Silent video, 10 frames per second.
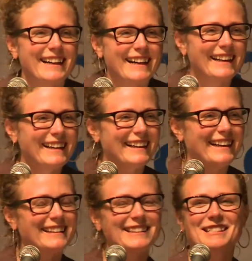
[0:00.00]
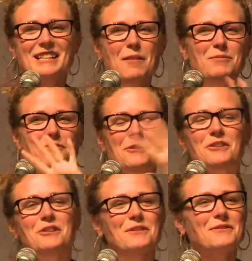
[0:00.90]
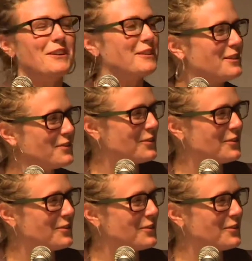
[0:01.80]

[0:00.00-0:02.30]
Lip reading: and then snapped a photo of all these